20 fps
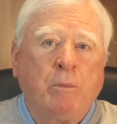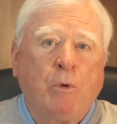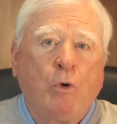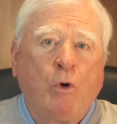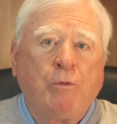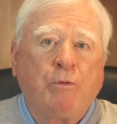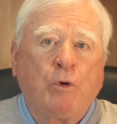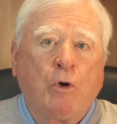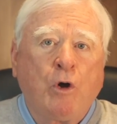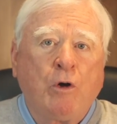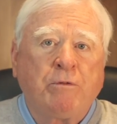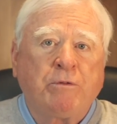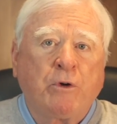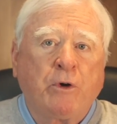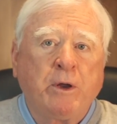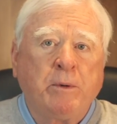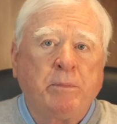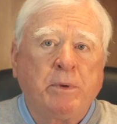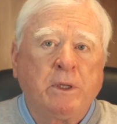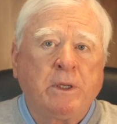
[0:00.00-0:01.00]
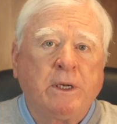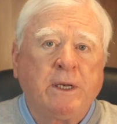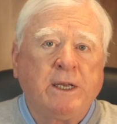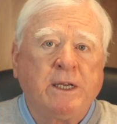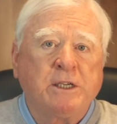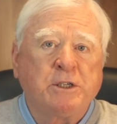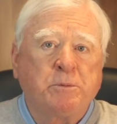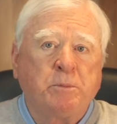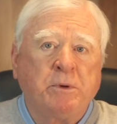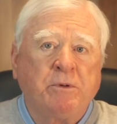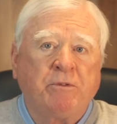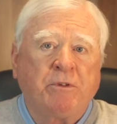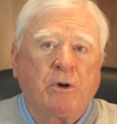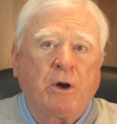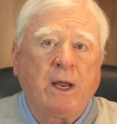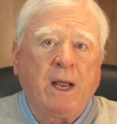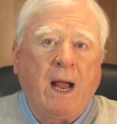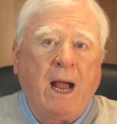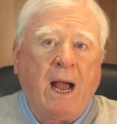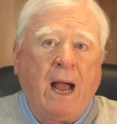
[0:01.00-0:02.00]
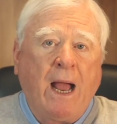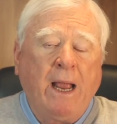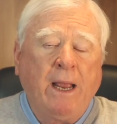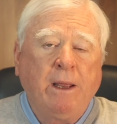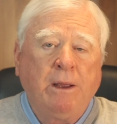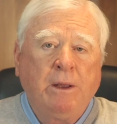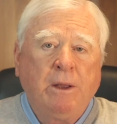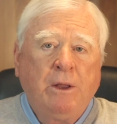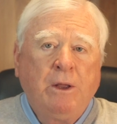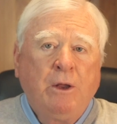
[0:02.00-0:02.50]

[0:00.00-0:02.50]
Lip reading: Overall variability has been very high,